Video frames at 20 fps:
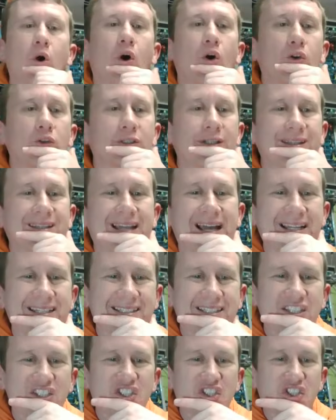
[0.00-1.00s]
on
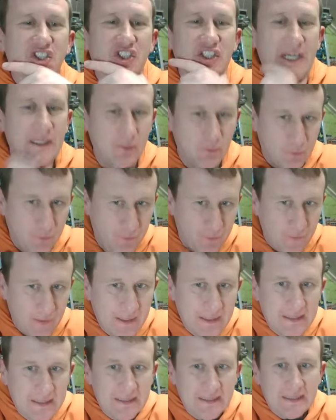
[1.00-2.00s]
that shelf.
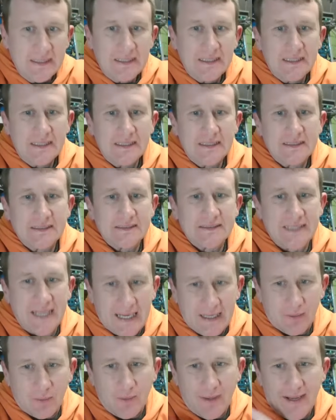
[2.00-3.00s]

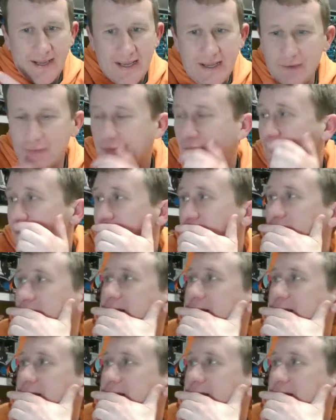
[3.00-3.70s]
Now, if